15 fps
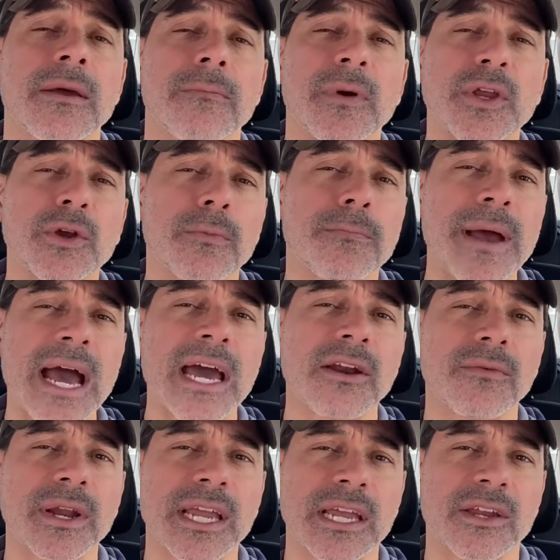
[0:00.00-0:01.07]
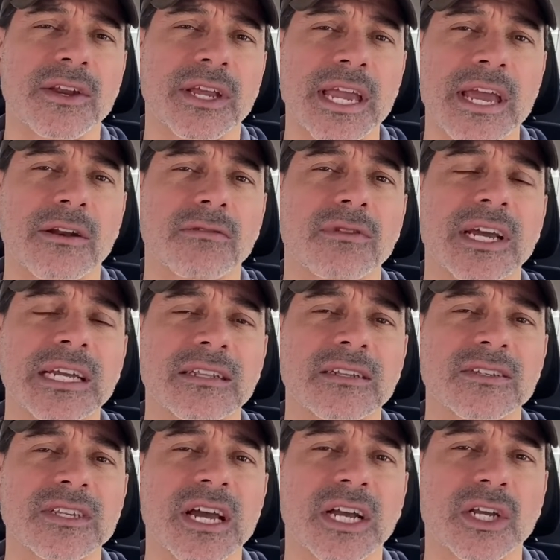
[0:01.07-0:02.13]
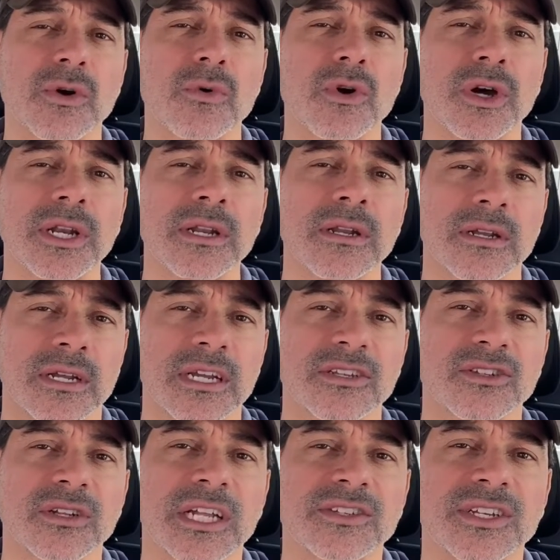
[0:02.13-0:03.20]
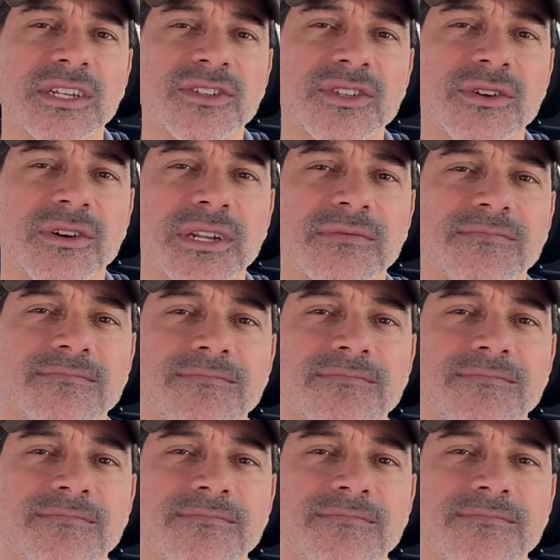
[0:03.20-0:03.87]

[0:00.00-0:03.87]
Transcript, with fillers: but your battery indicator light does not go on. So let's get started.